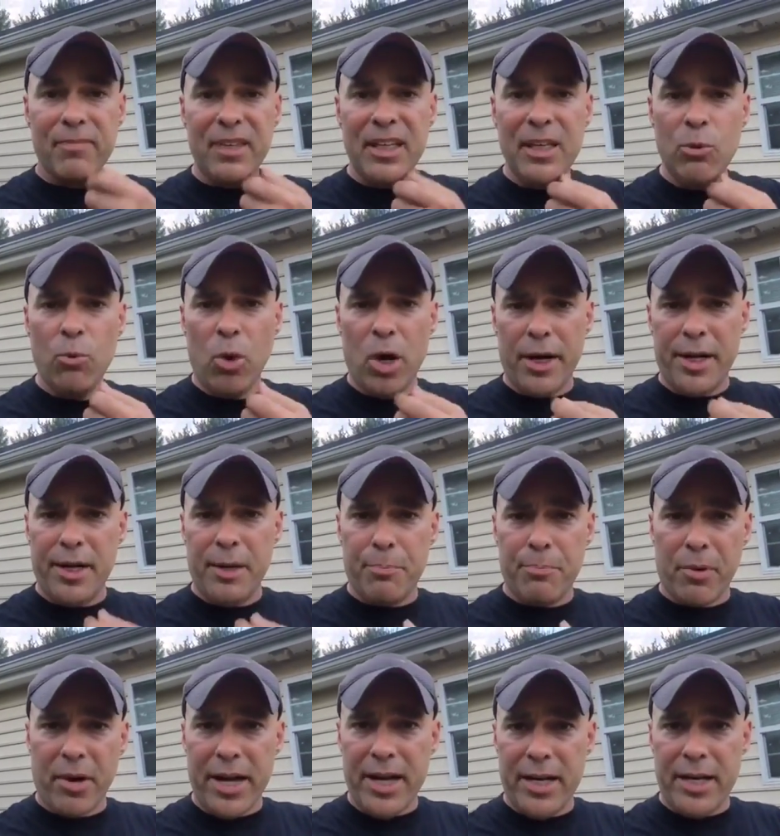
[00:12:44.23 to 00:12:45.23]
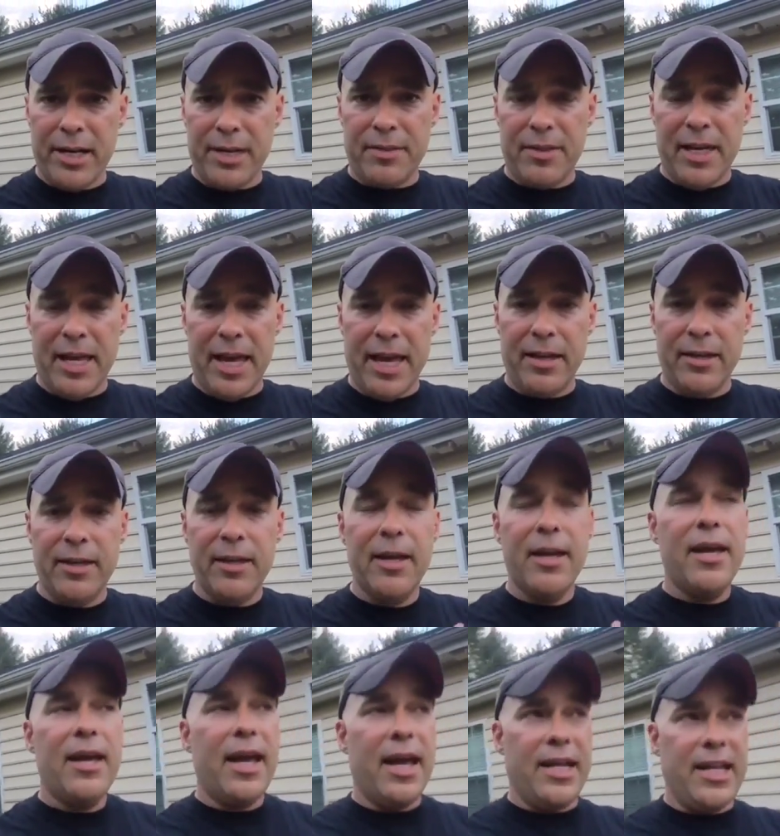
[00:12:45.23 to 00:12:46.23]
He wanted it braided at the end.
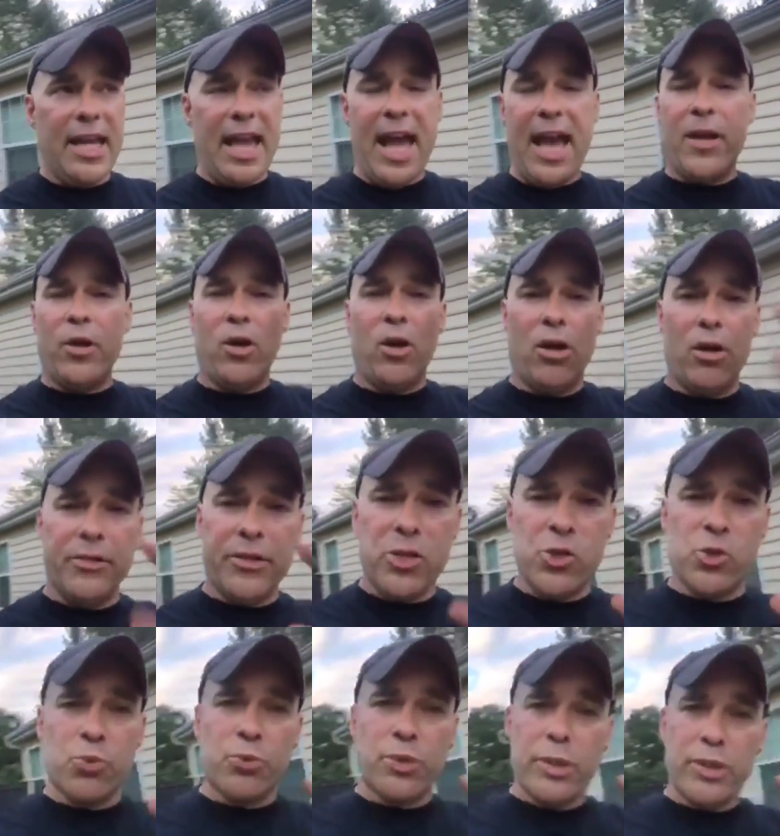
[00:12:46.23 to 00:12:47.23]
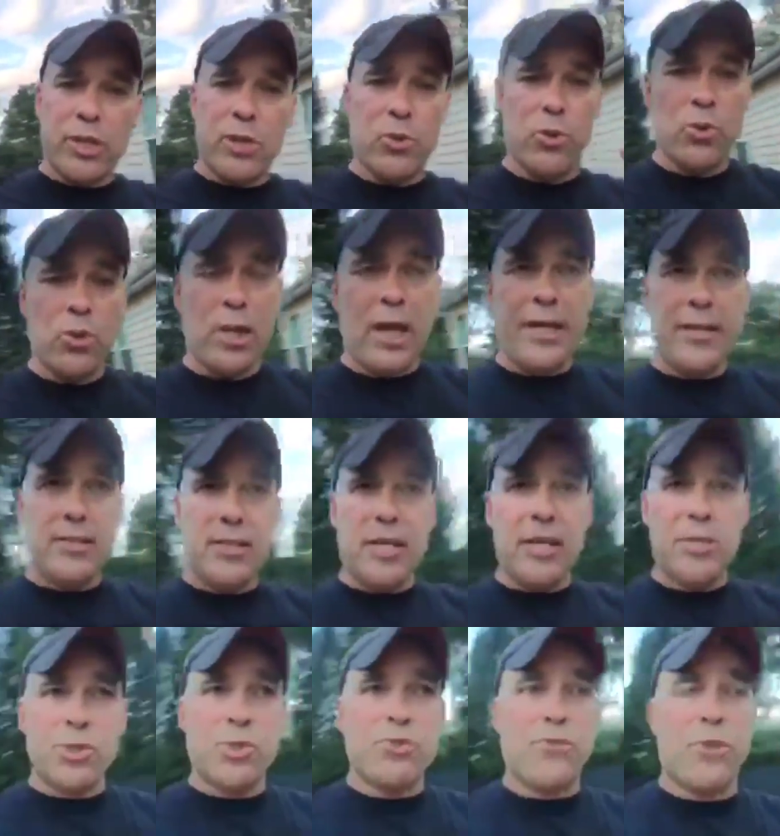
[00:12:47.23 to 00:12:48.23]
And he had all these really cool
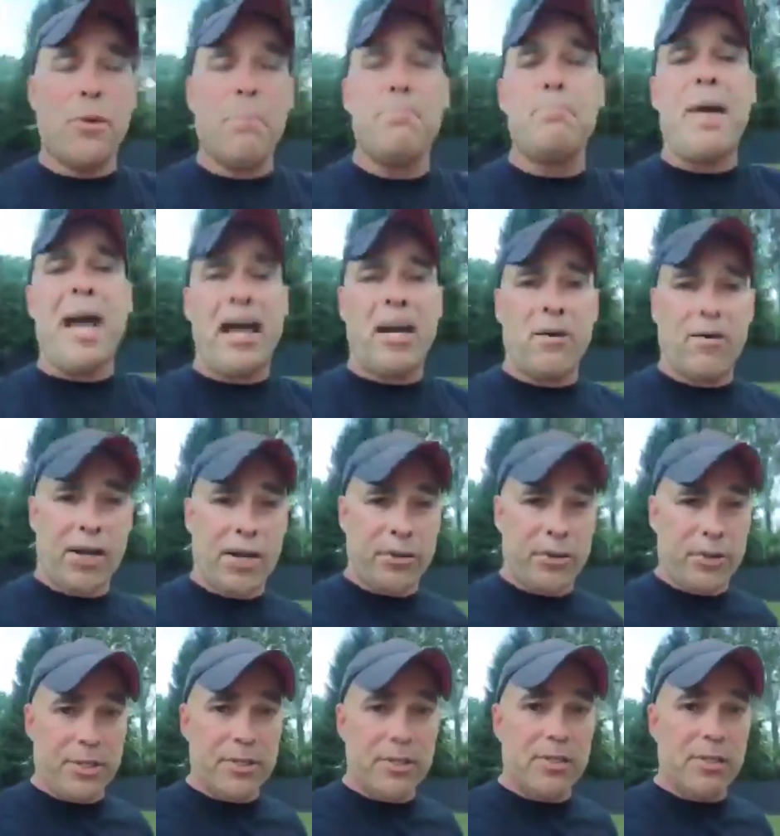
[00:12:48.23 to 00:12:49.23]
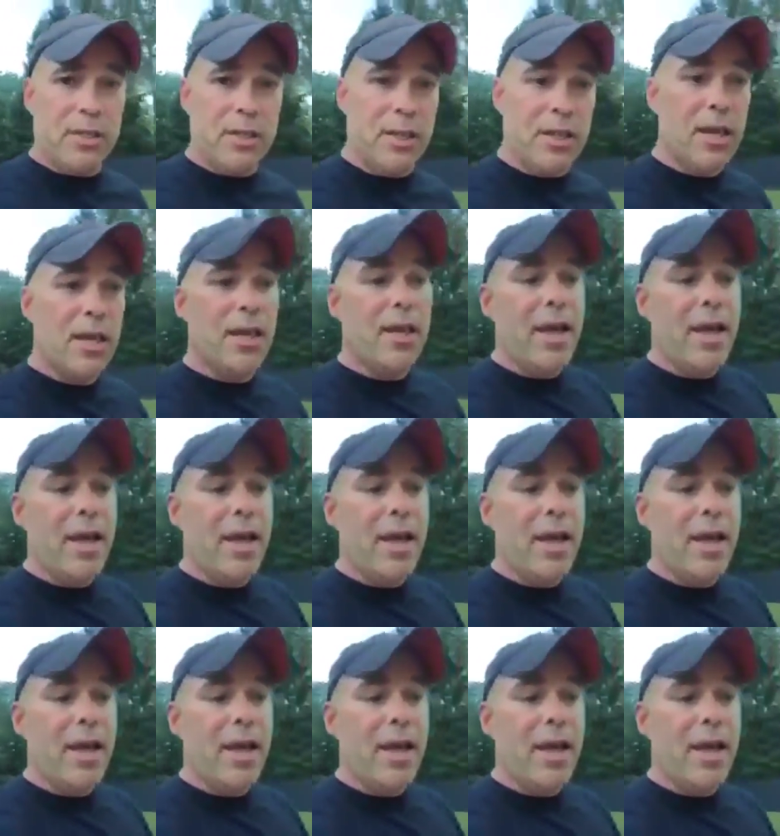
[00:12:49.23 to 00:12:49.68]
ideas for a background on Sieg.